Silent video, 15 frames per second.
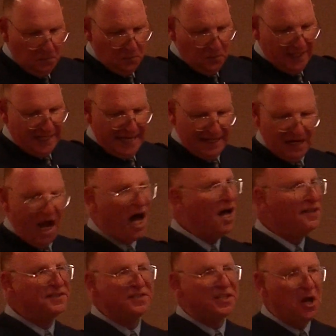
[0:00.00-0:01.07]
We can
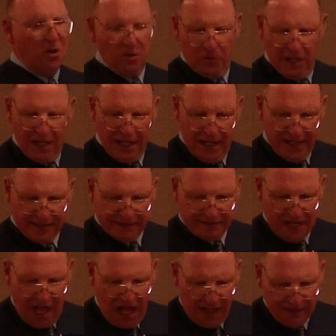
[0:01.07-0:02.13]
also
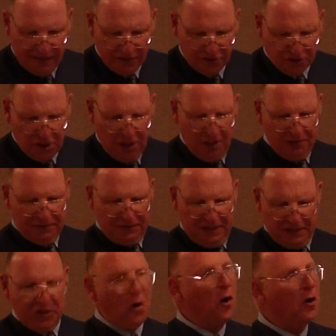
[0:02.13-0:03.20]
acknowledge
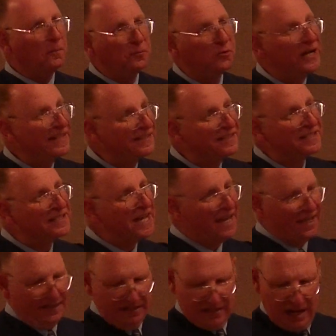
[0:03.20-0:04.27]
the corporate
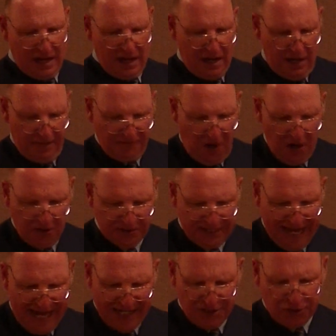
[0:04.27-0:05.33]
sin of our
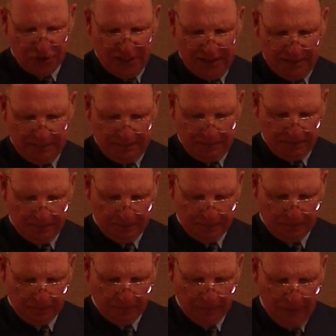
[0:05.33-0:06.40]
nation.
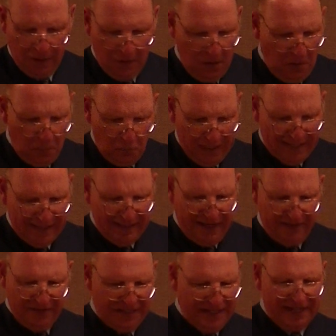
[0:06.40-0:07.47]
We
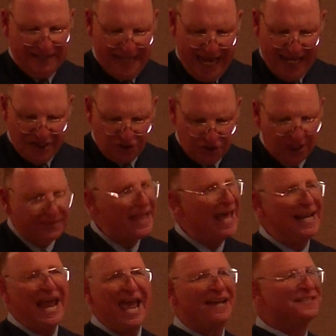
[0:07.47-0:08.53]
live in a nation
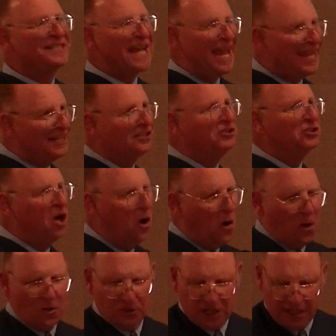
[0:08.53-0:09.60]
that has
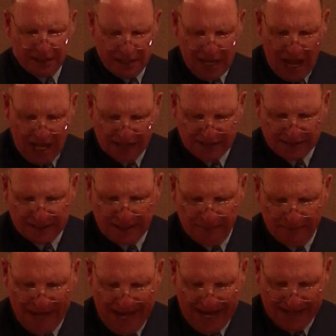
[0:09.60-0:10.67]
ignored God's
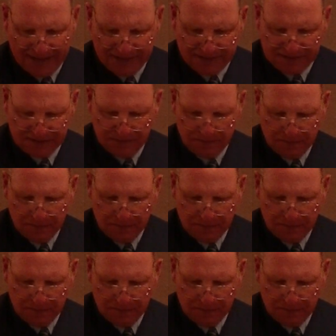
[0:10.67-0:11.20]
commands.